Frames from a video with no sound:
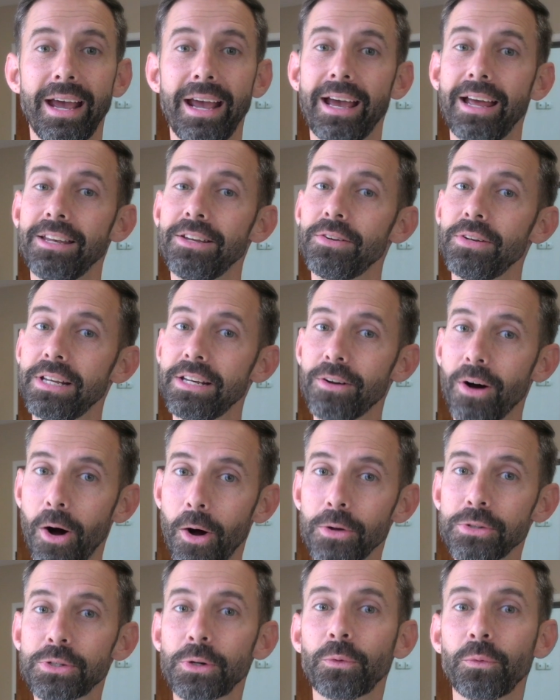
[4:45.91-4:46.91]
And you need to
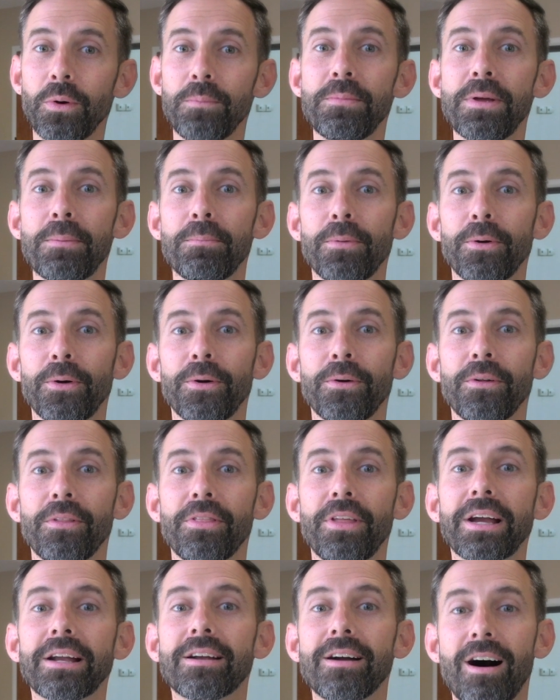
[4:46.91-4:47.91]
also remember
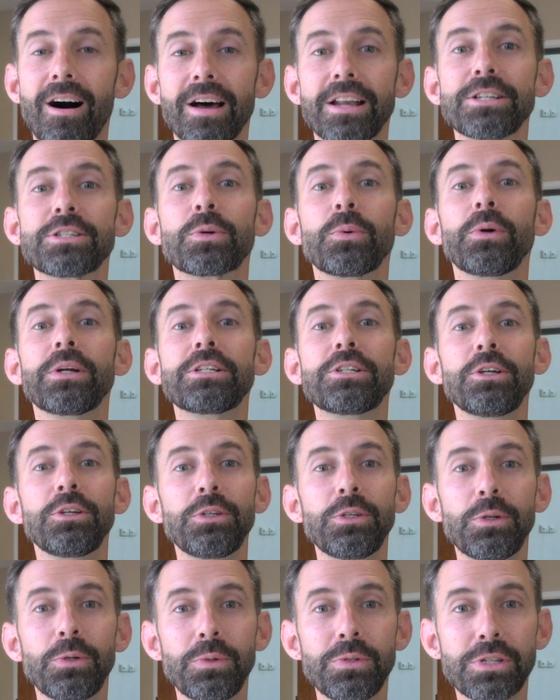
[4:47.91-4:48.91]
that God is going to
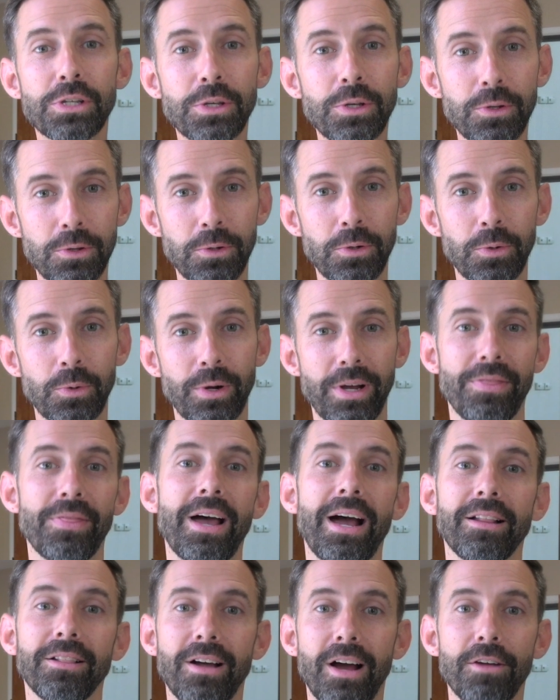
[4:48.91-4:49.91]
use you in
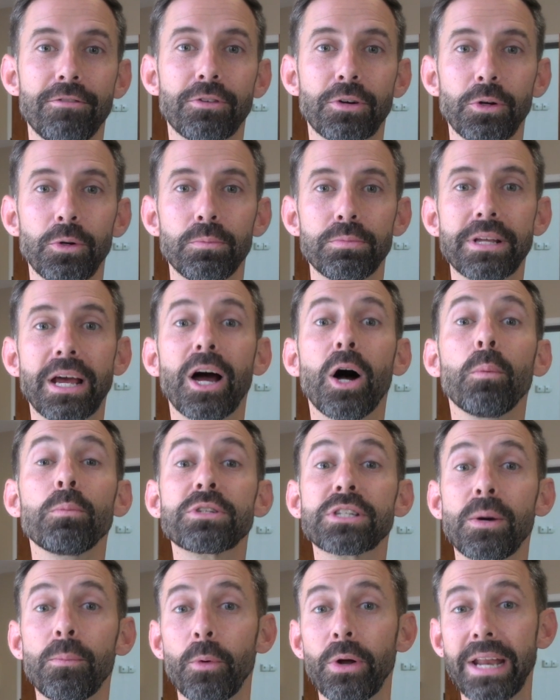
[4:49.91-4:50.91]
that life group to help
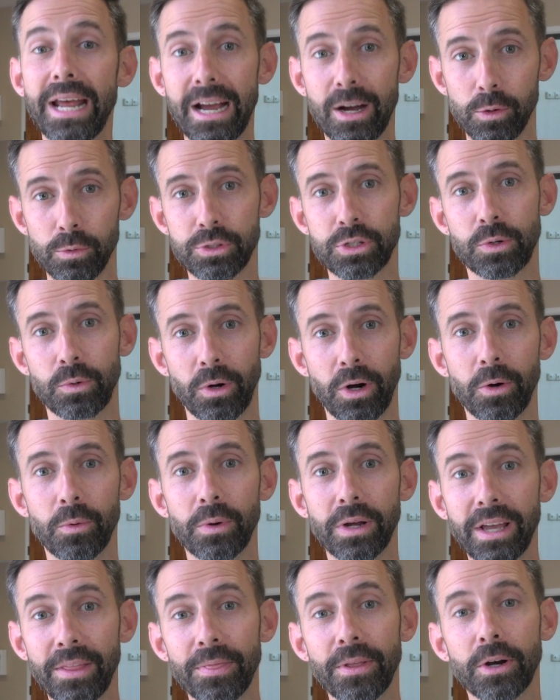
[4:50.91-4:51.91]
someone else
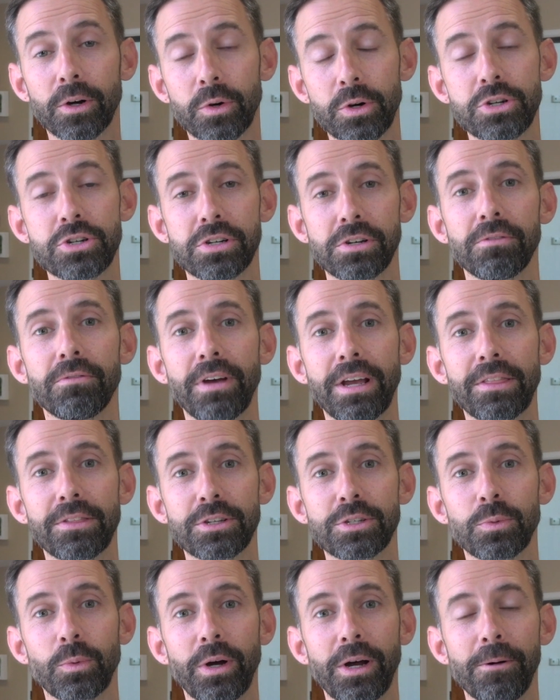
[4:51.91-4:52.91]
grow in their Christian faith
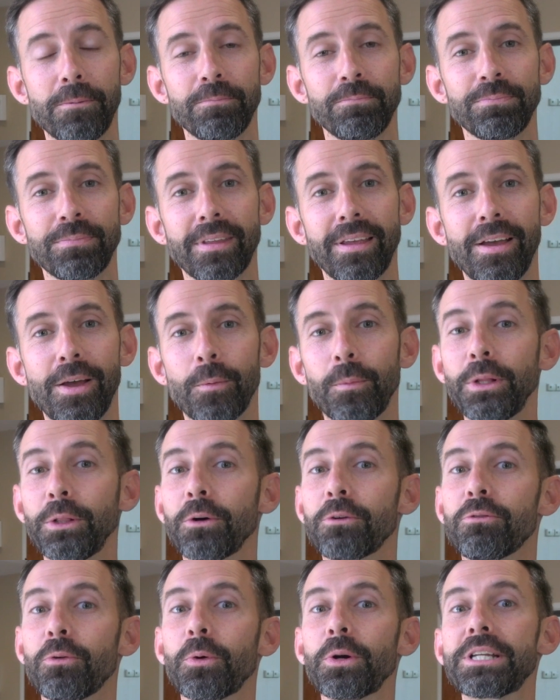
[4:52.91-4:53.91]
as well. We
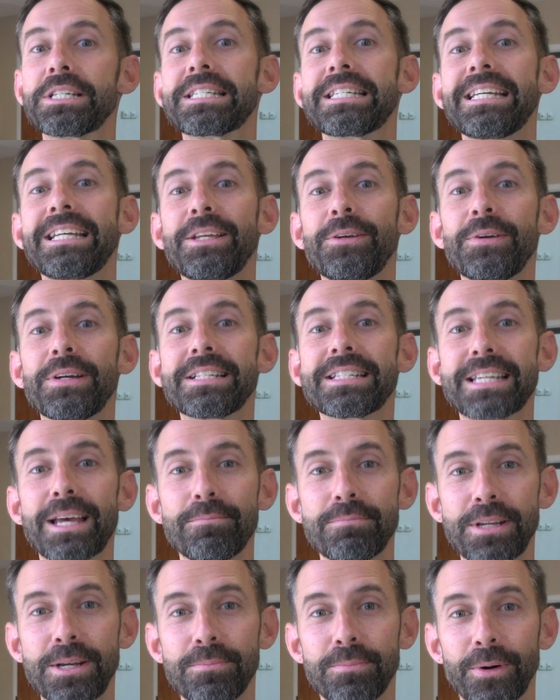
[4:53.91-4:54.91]
look forward to seeing you in
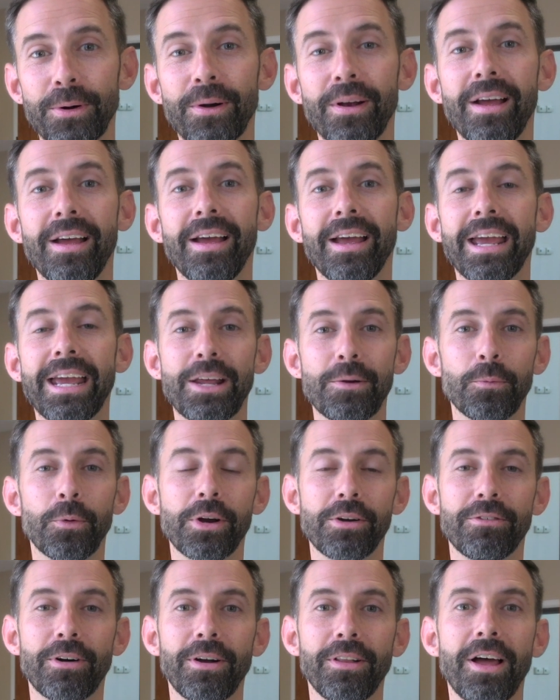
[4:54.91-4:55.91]
September in
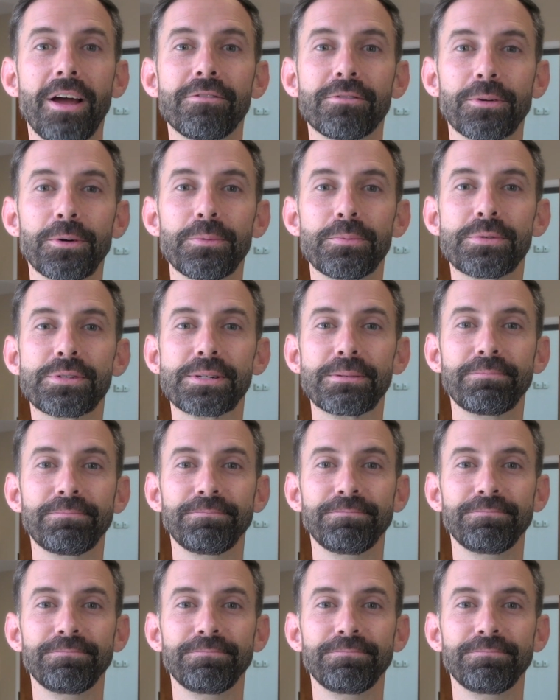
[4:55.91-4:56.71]
one of our life groups.